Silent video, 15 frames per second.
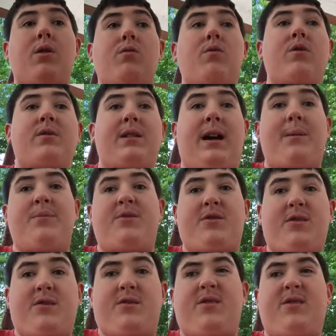one time
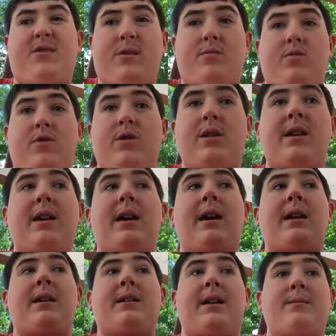someone
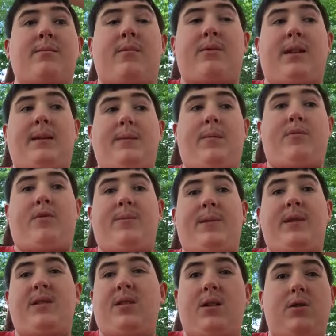came up to
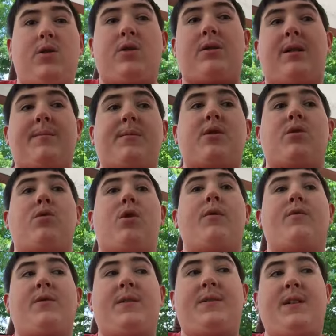me a long time ago
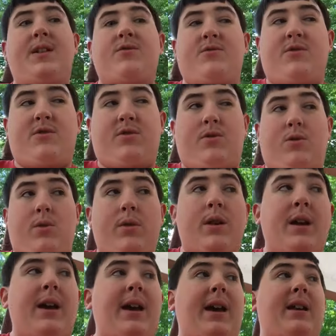over at the entrance store,
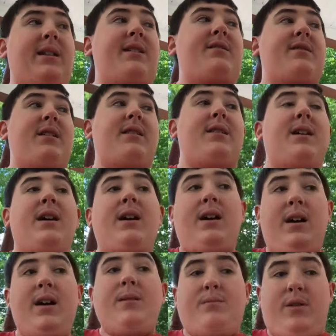and he said,
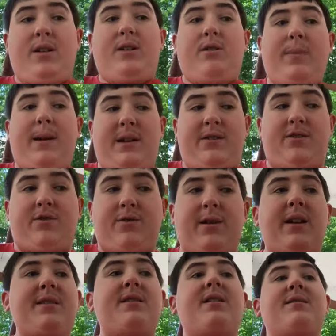hey buddy, you're about as
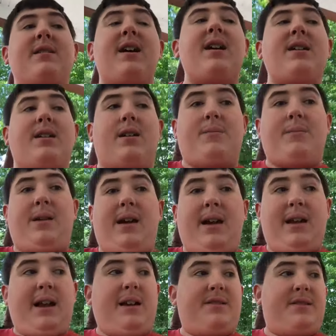crazy as I am.
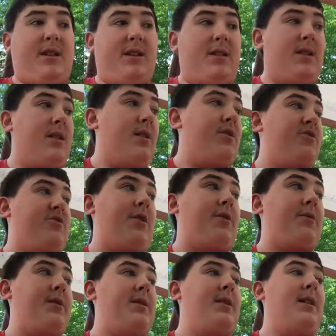And I said,
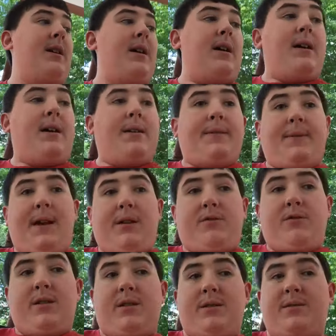Sharon, that
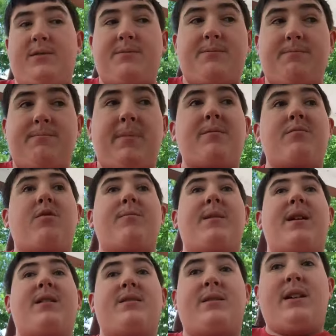really made me
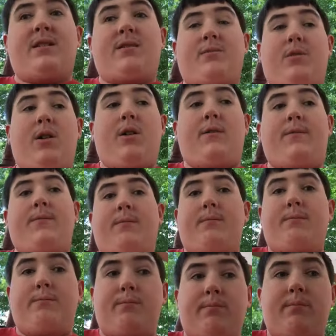mad, ticked me off,
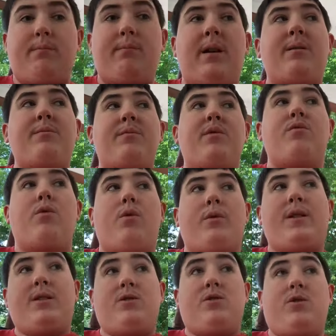made me
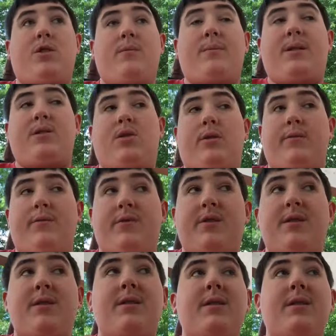worry and got on my nerves.